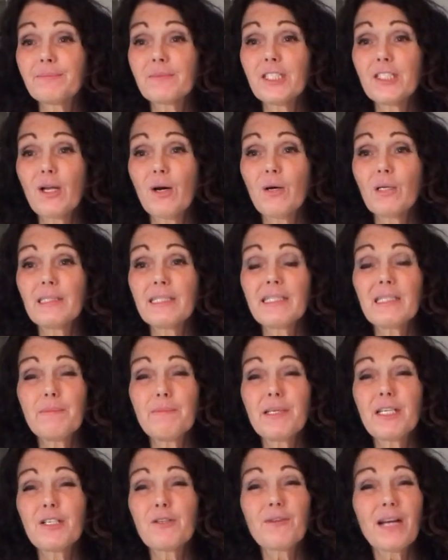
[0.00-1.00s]
you know, a little
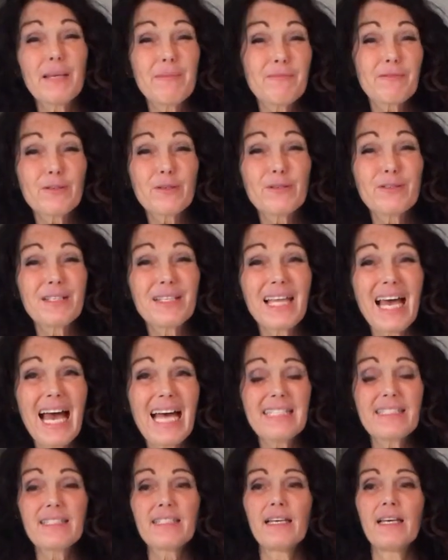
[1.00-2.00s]
bit of grapefruit to
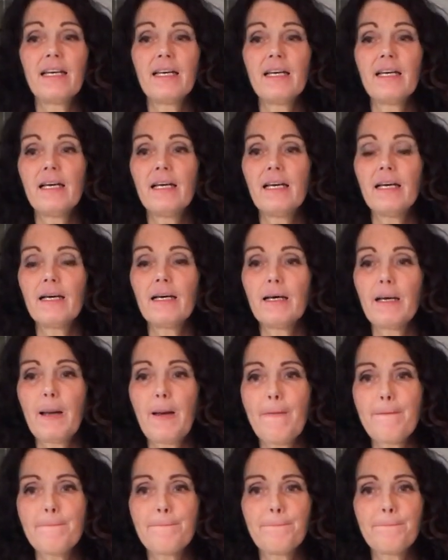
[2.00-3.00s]
that.
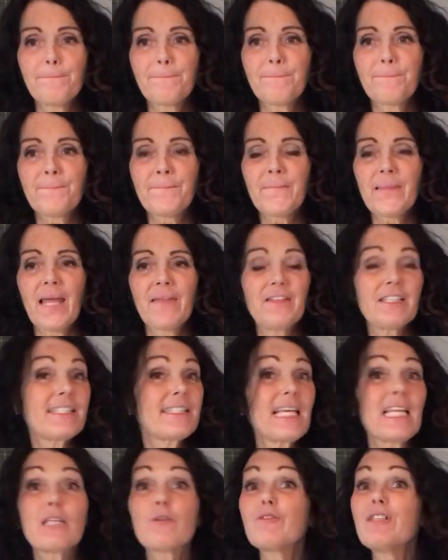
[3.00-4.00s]
The
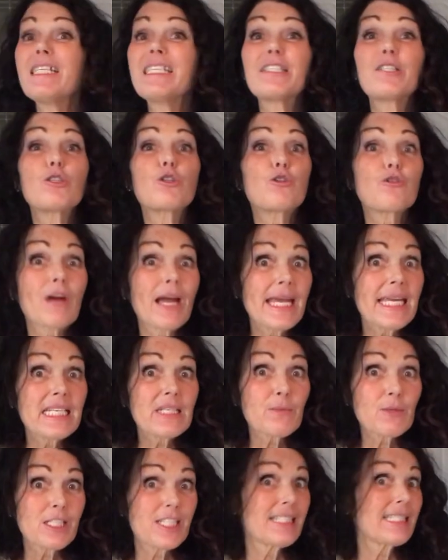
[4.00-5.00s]
celery is
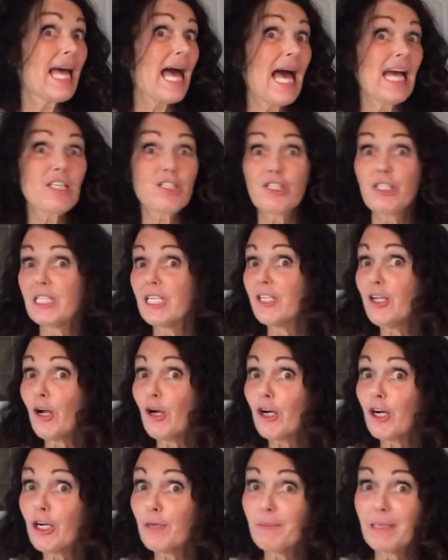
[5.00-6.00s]
great, which is actually an
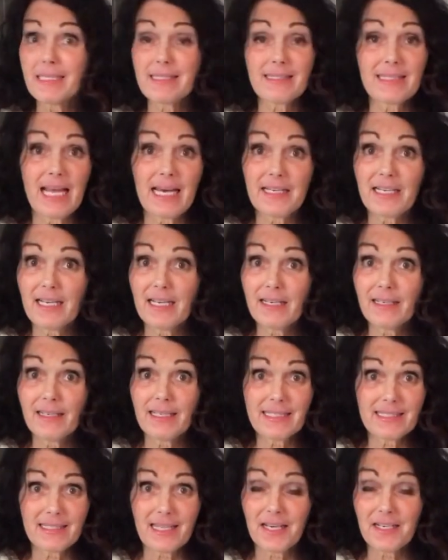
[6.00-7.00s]
herb. It's not a
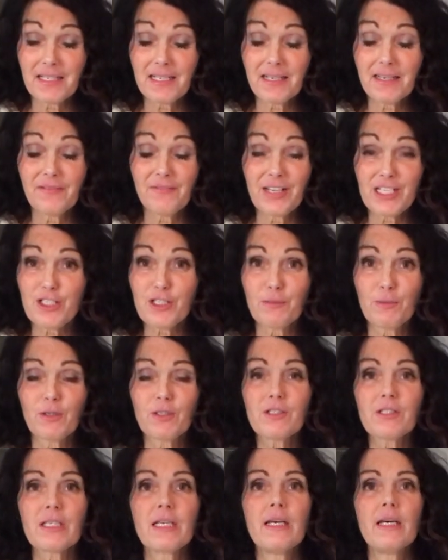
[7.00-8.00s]

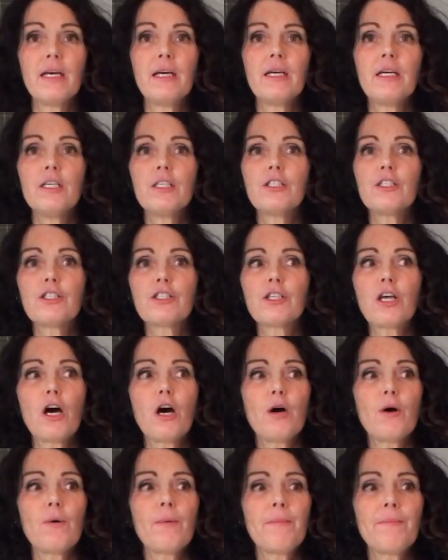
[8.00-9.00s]
vegetables.
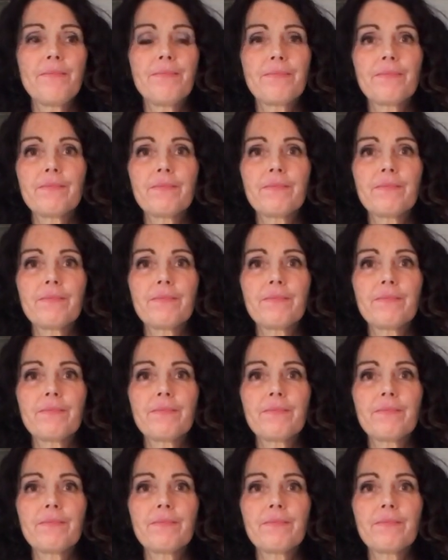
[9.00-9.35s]
So,